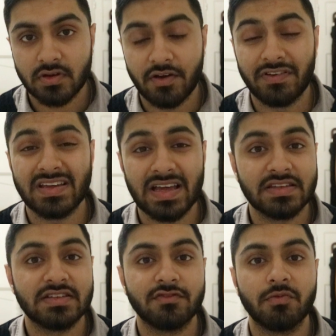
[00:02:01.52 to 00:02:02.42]
I think
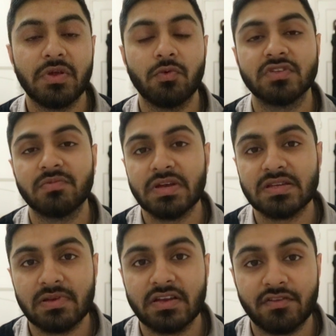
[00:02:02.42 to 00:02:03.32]
Kante for me was the
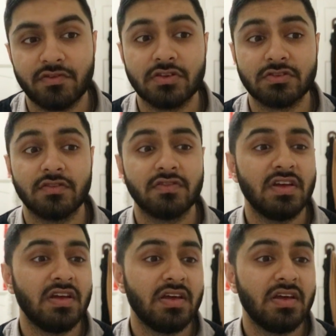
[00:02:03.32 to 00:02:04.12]
best player in that first half.